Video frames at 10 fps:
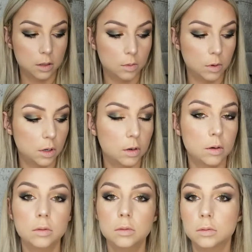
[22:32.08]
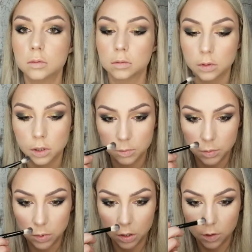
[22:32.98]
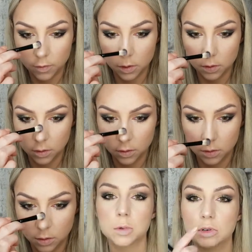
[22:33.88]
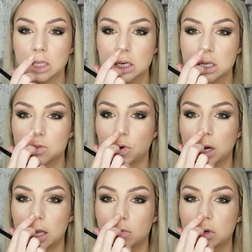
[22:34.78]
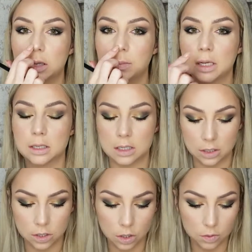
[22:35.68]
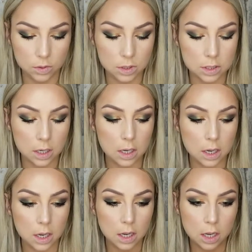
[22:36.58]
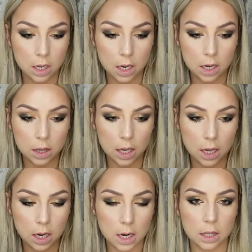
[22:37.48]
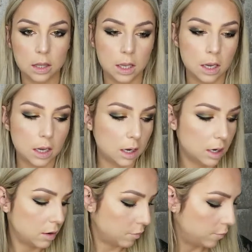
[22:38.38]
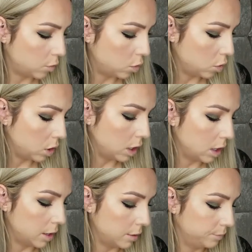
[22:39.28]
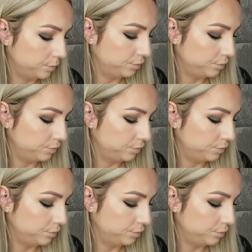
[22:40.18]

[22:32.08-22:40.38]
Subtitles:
have a go. Looks beautiful. It's be really nice for like really pale skin tones. And then I think for